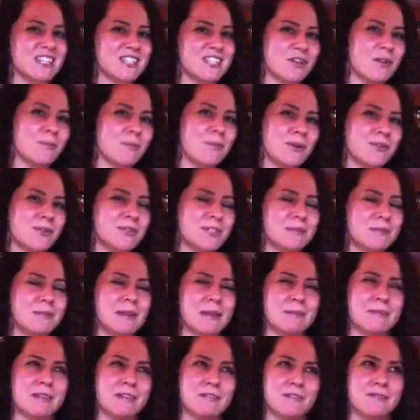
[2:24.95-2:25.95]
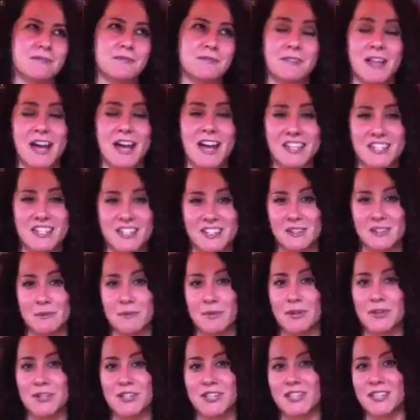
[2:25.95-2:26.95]
It's almost maybe flat to
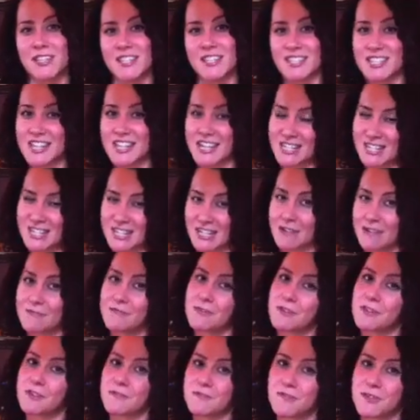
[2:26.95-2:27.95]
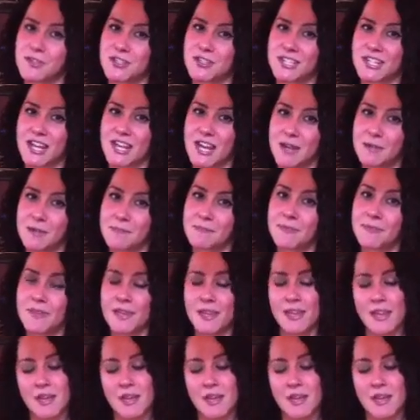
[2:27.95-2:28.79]
the person that's tasting it for the first time,